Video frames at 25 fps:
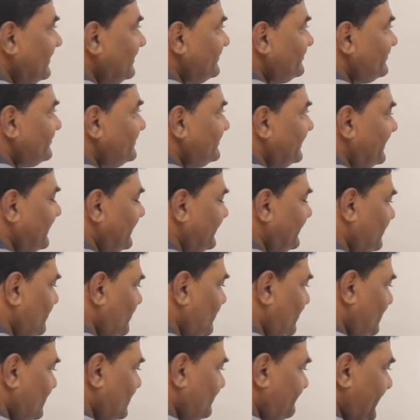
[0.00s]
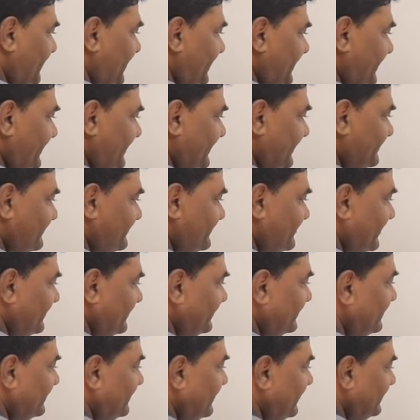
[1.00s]
So second call, printing is
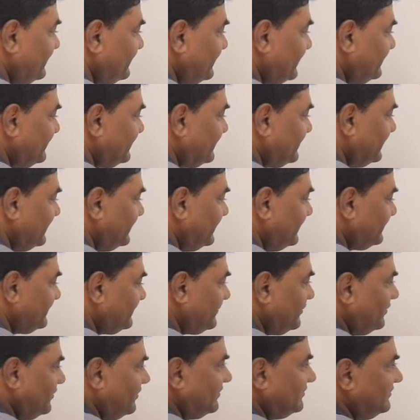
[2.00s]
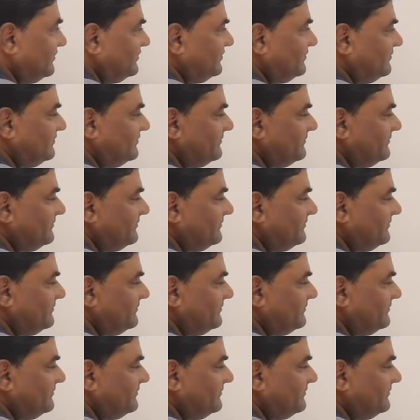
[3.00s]
done. Then third call.